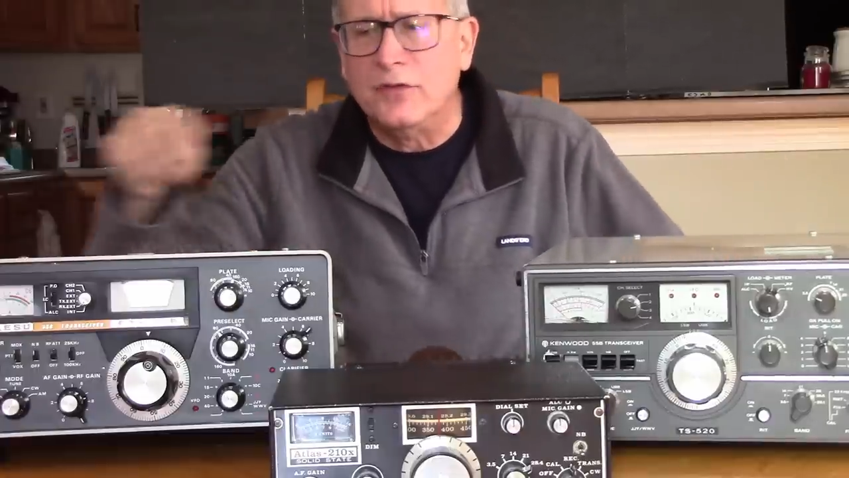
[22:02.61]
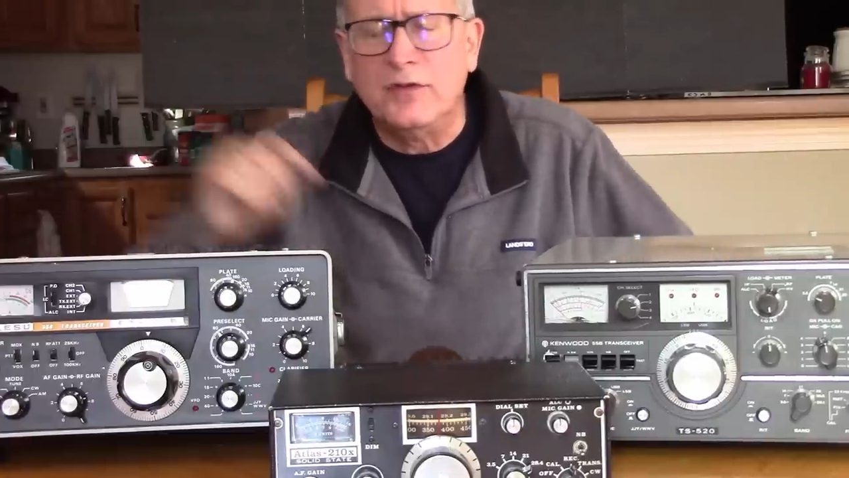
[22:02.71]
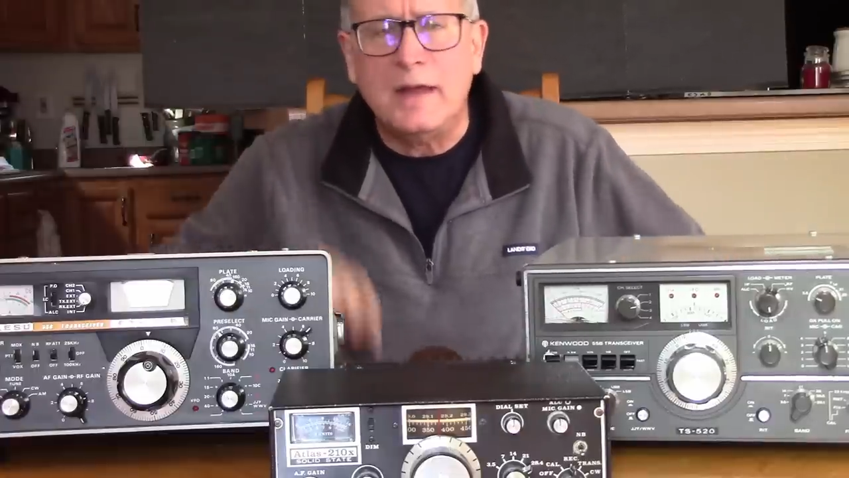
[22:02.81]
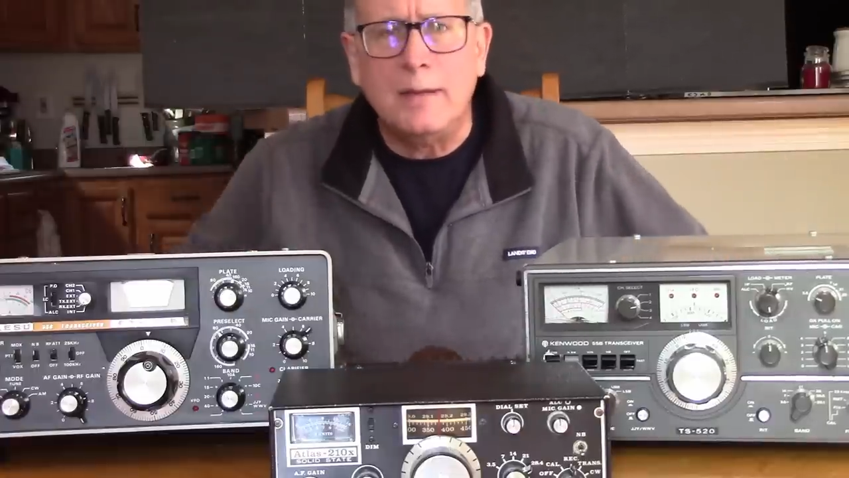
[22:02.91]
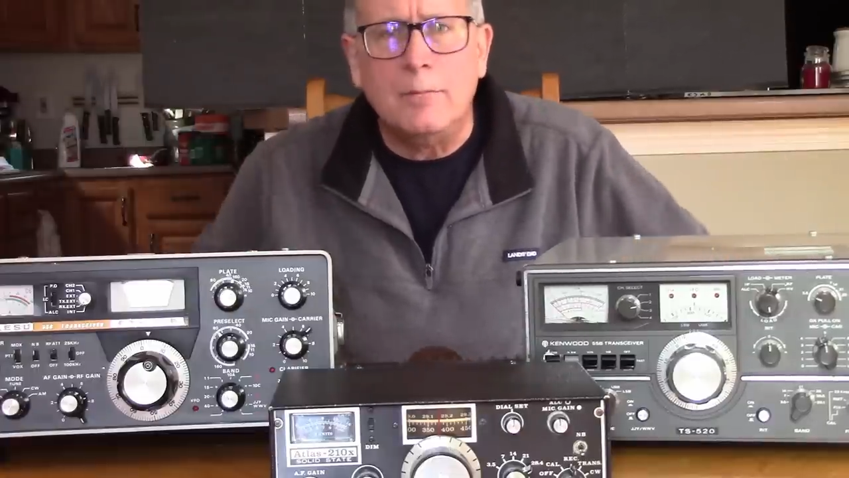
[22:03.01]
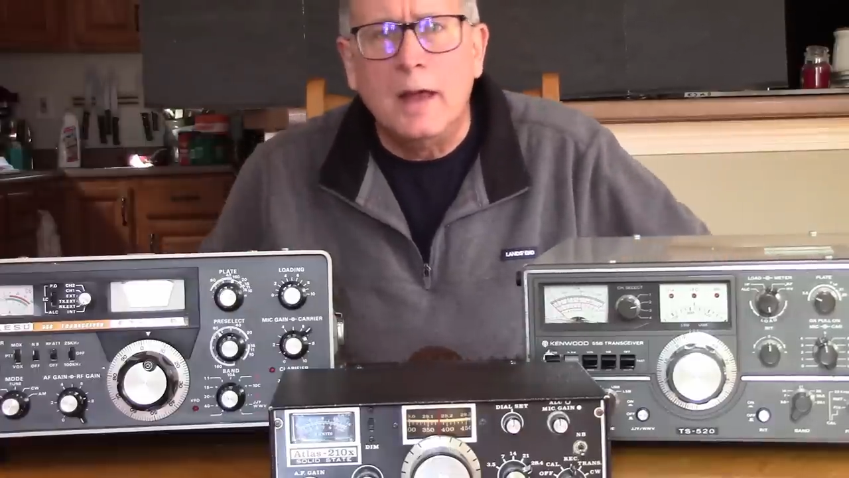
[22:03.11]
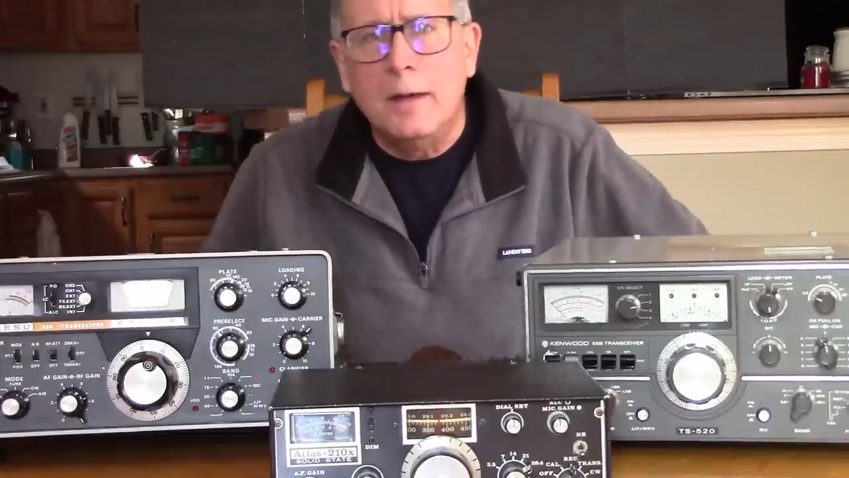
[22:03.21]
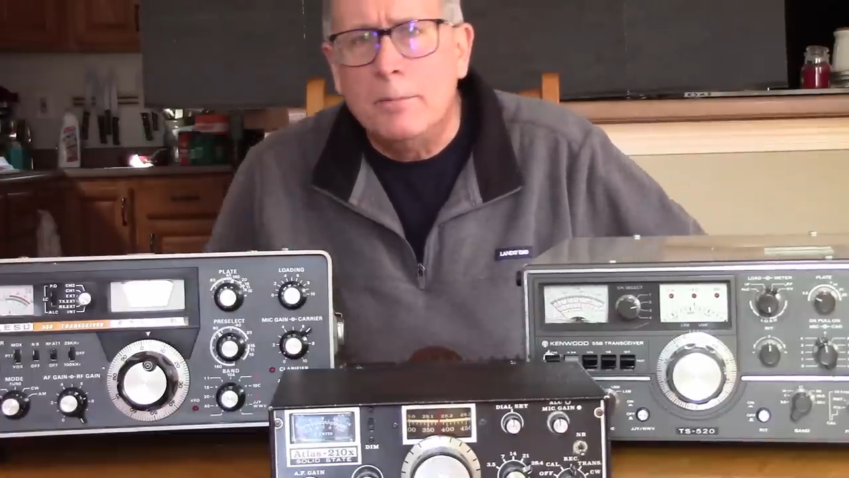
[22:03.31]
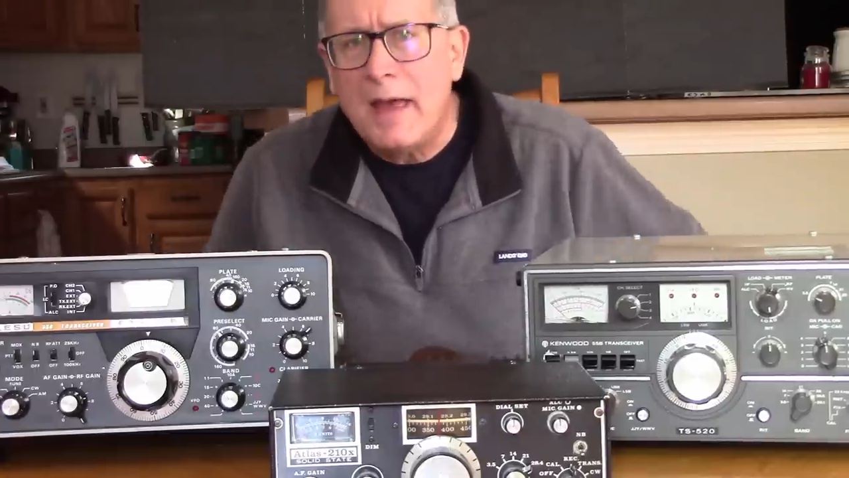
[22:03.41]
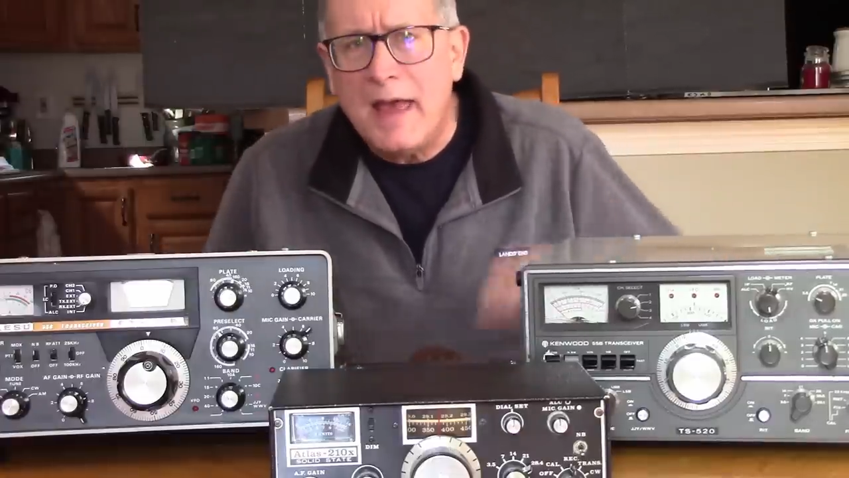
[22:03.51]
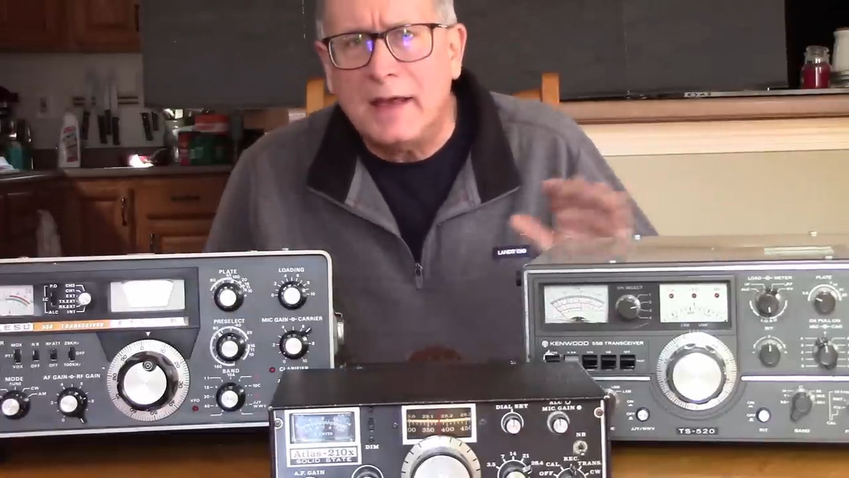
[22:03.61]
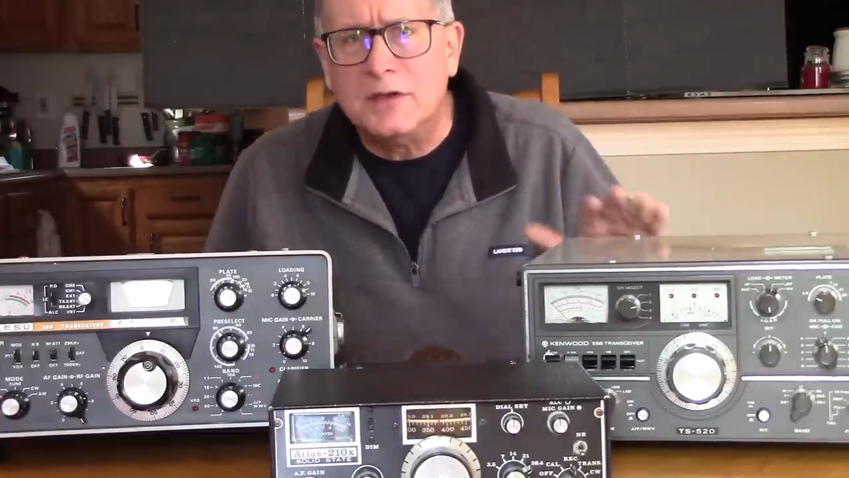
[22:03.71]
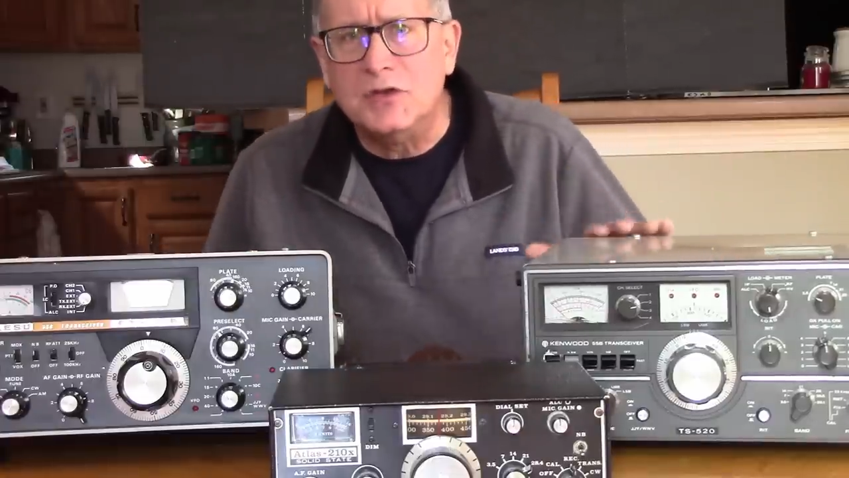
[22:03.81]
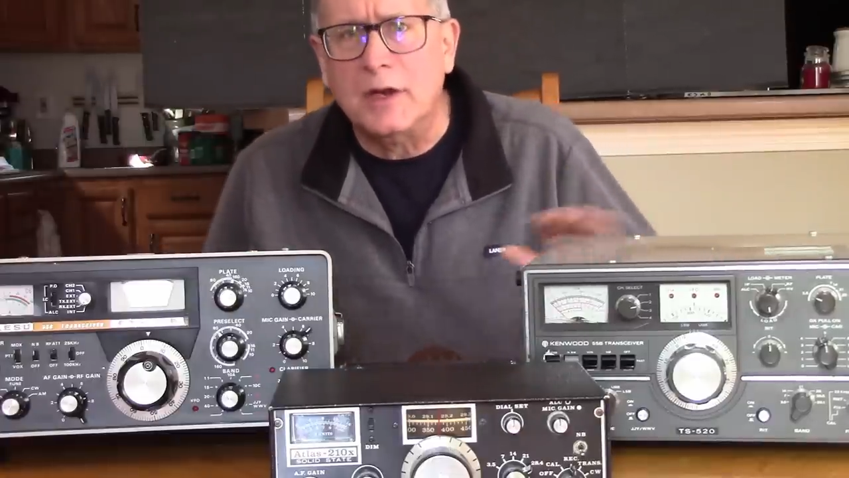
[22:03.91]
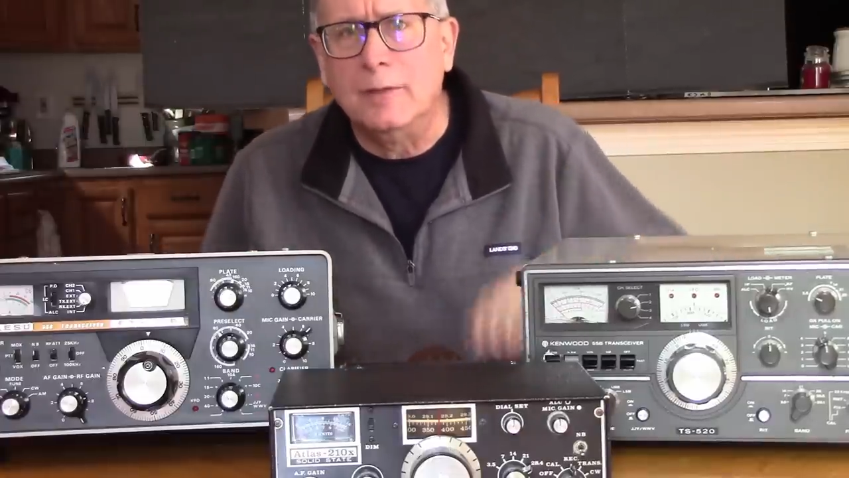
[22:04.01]
same
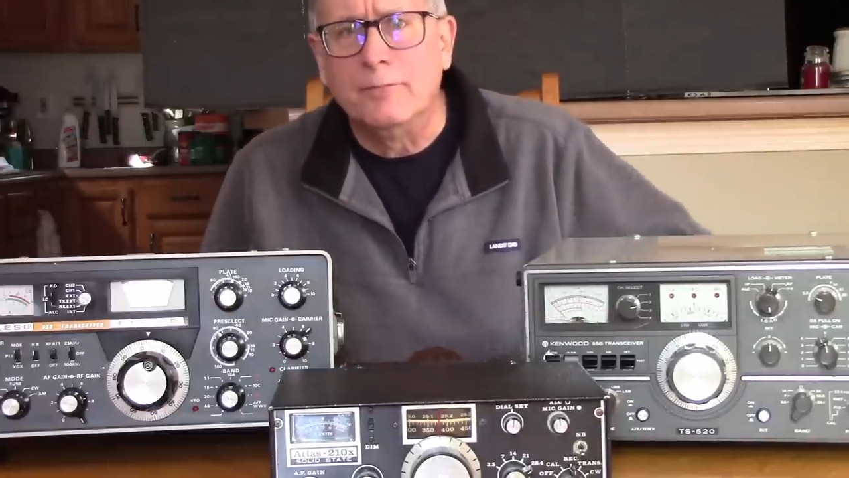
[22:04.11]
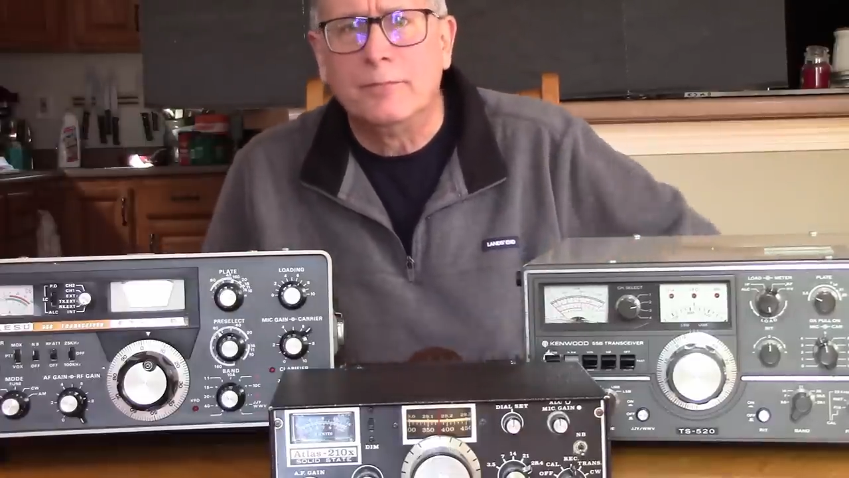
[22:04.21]
packaging.